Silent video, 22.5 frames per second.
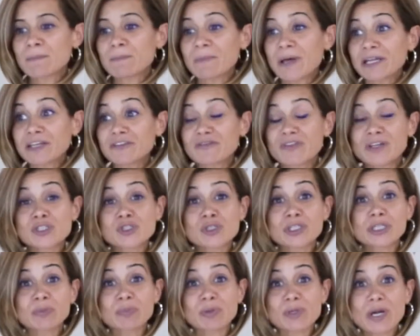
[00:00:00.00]
and
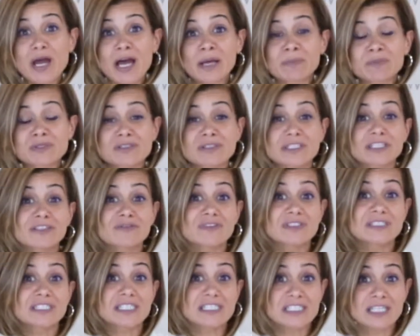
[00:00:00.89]
eventually perhaps to
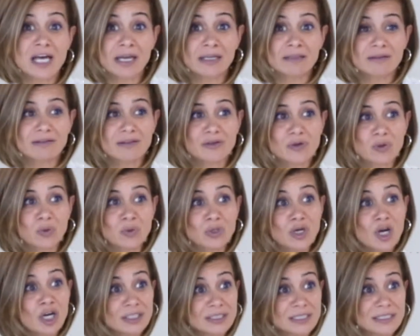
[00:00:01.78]
even design their own
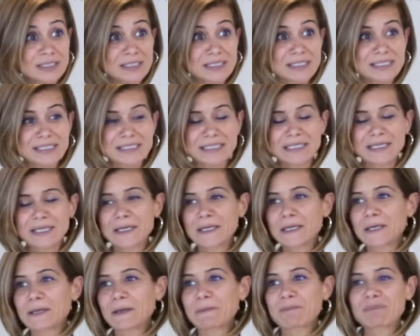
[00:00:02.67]
gardens.
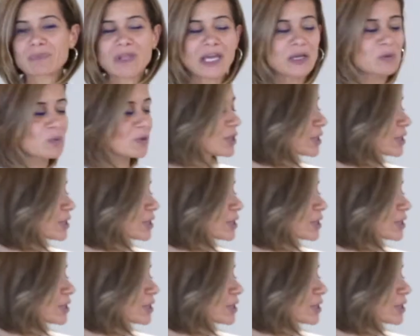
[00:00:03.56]
And with